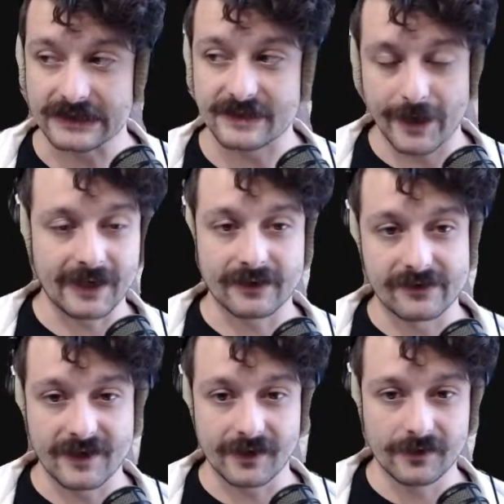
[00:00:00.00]
spinning
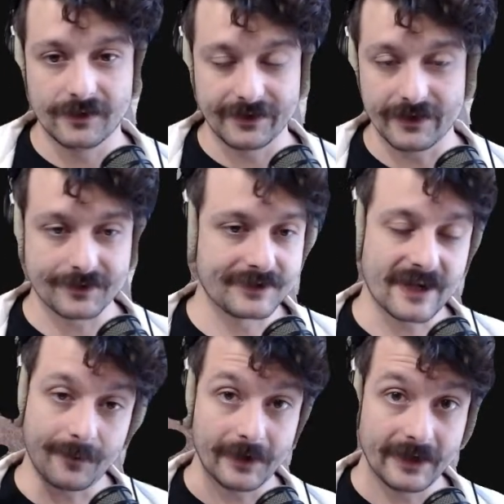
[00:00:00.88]
thing on the other
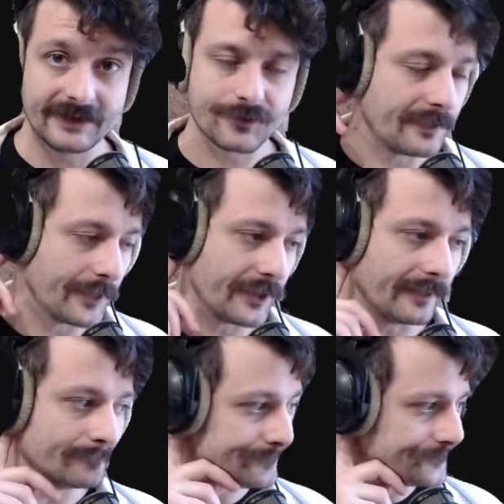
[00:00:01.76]
side, but it is rebooting.